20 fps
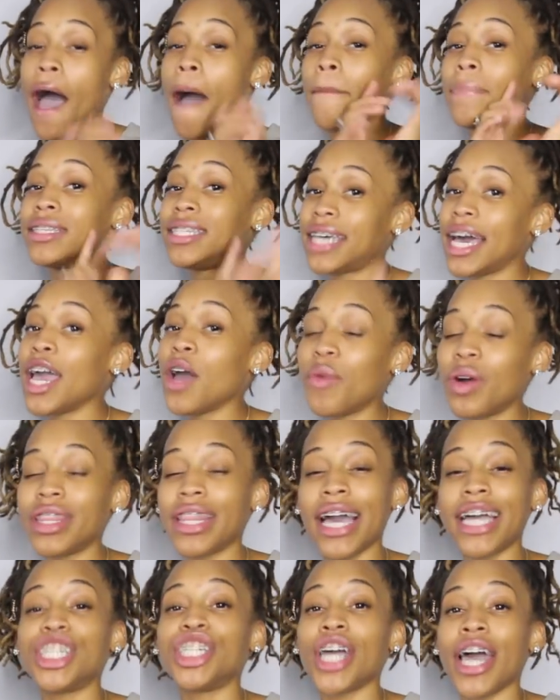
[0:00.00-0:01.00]
I'm going to tell you what
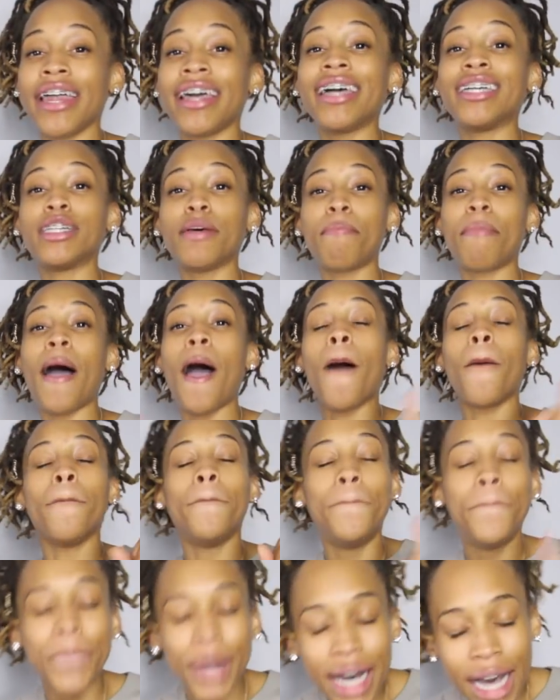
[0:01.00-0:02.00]
their channel is
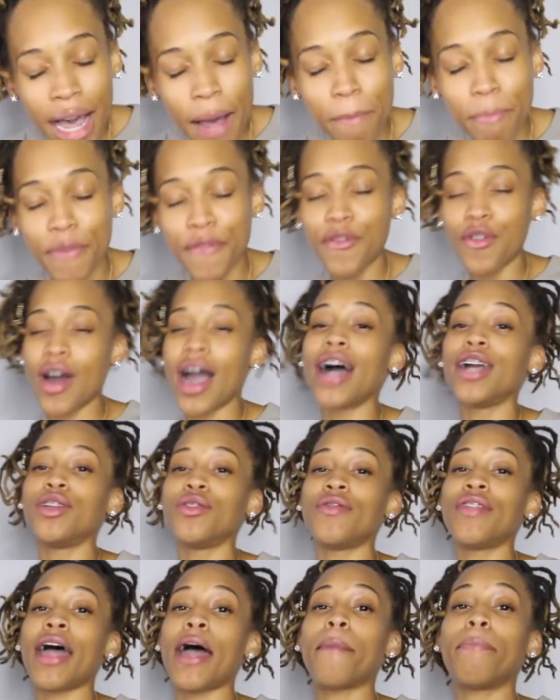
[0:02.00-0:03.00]
about, but before I
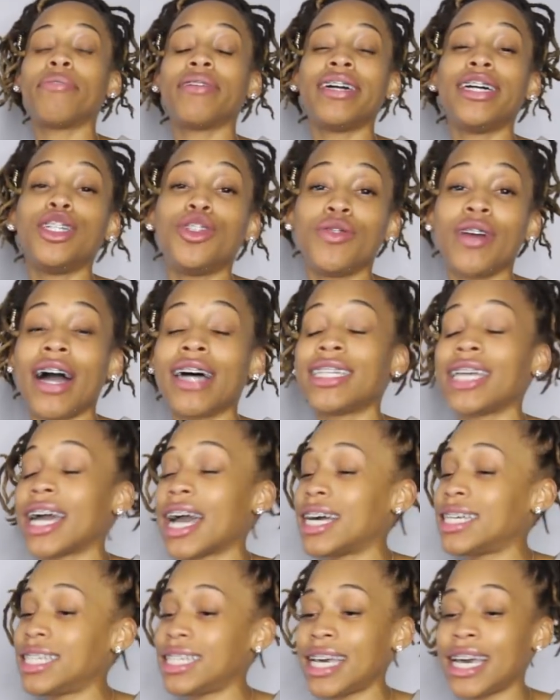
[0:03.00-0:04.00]
do that, please, you guys,
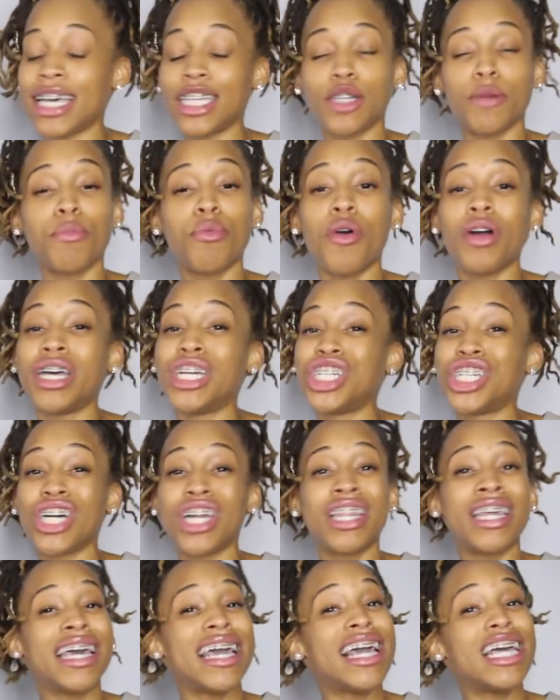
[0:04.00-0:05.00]
like I said, support each
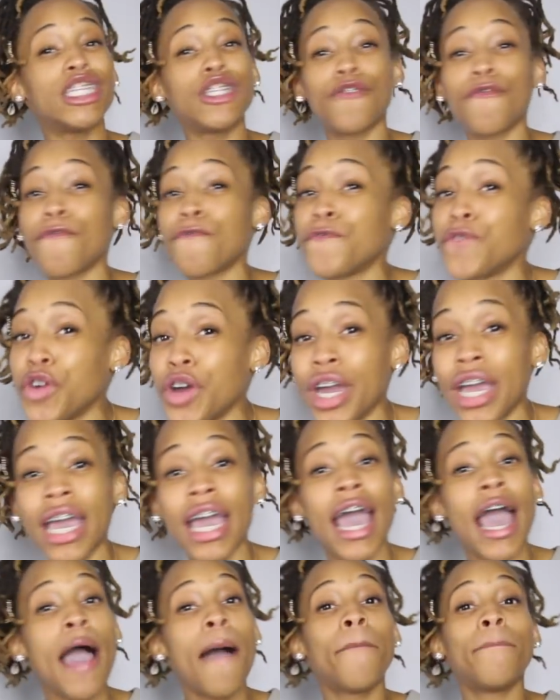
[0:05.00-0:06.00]
other is
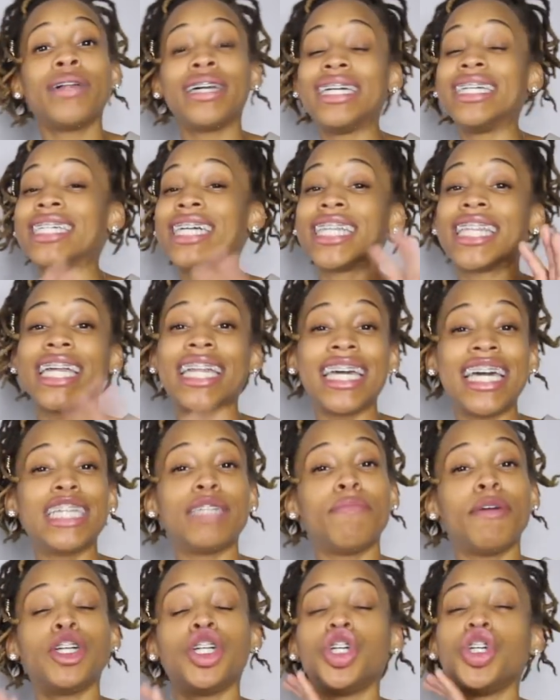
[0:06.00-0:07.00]
free. Please click the
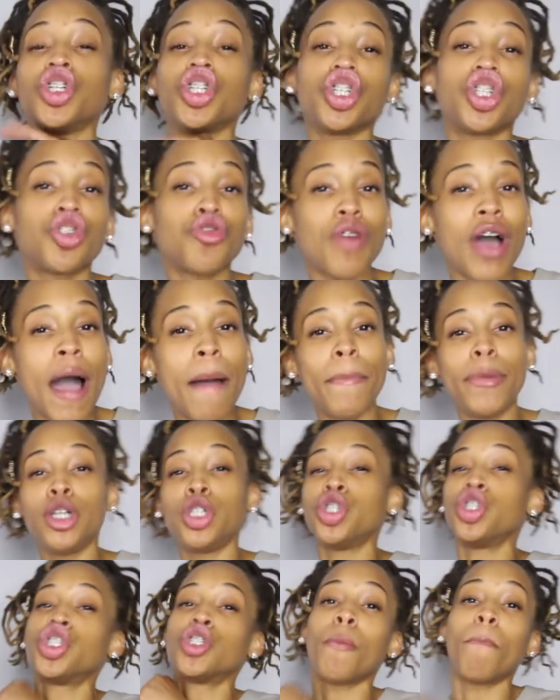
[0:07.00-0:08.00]
links. Make sure you subscribe. Make
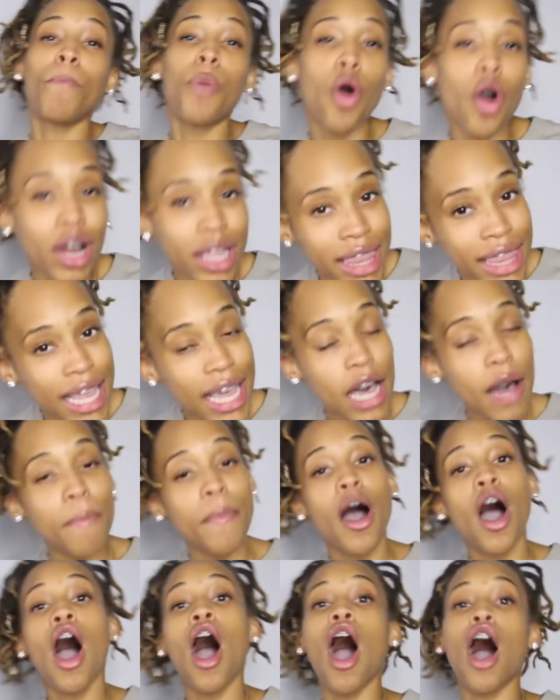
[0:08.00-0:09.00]
sure you support
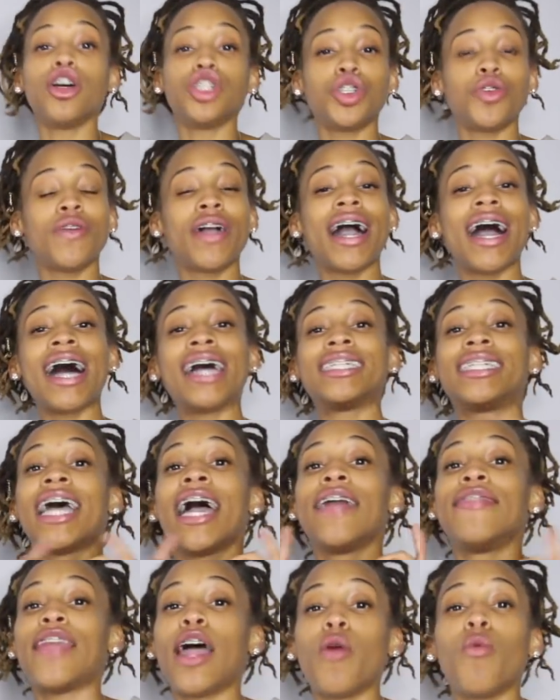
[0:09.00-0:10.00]
them. Also, you guys,
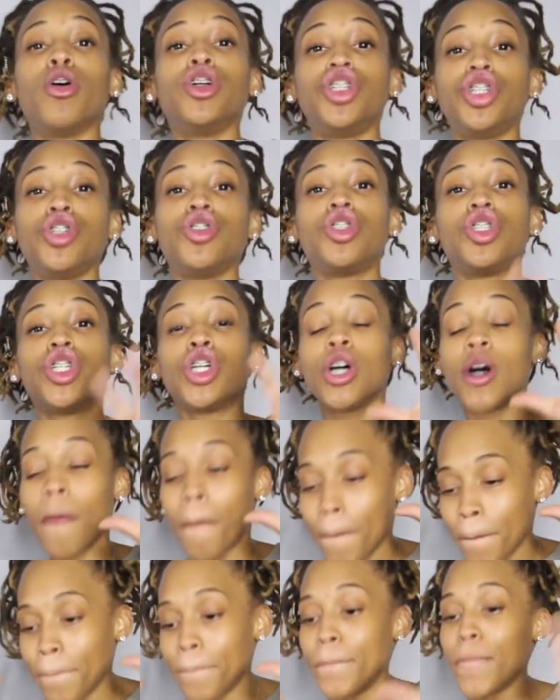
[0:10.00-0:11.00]
they want you
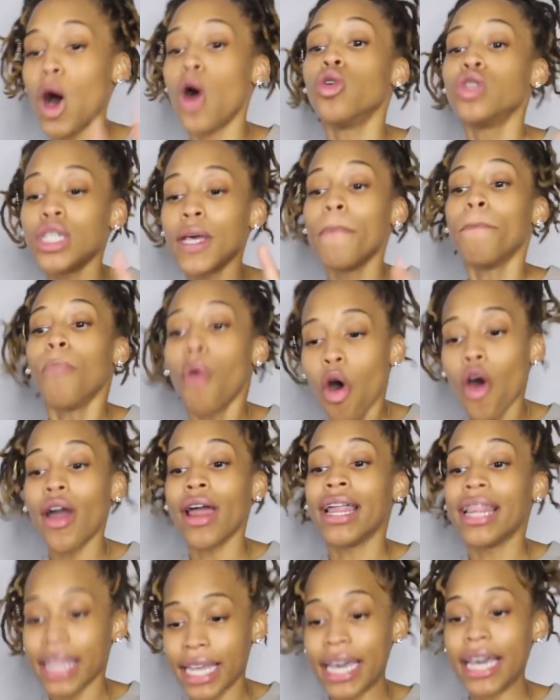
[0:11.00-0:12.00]
to, most
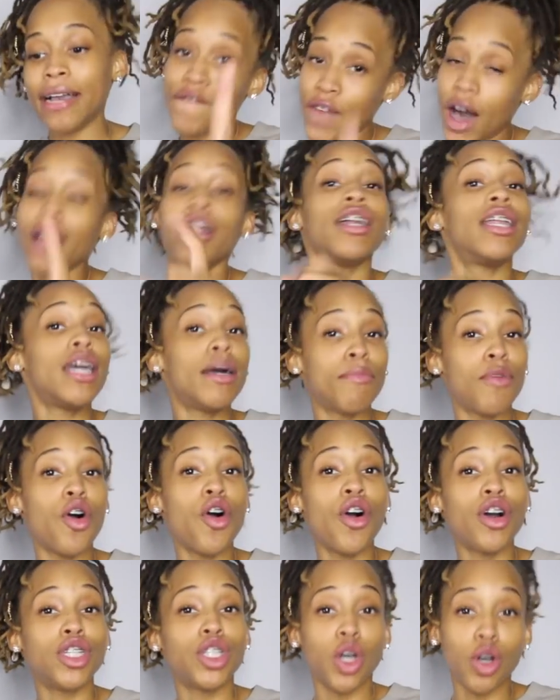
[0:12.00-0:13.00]
importantly, follow them
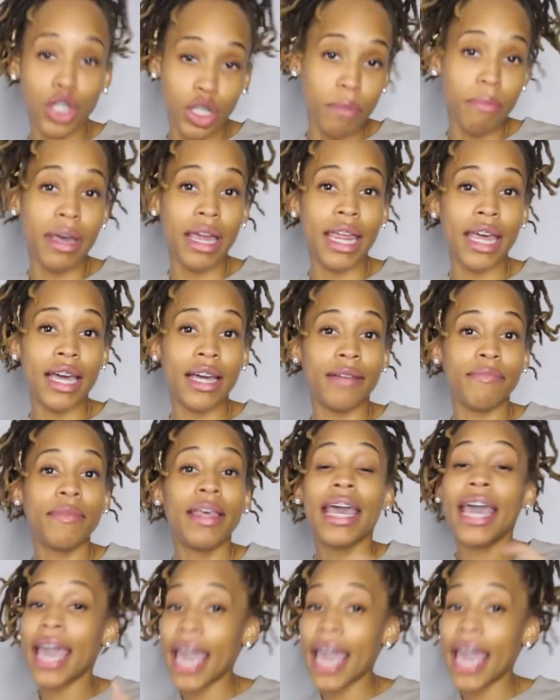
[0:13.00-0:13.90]
on social media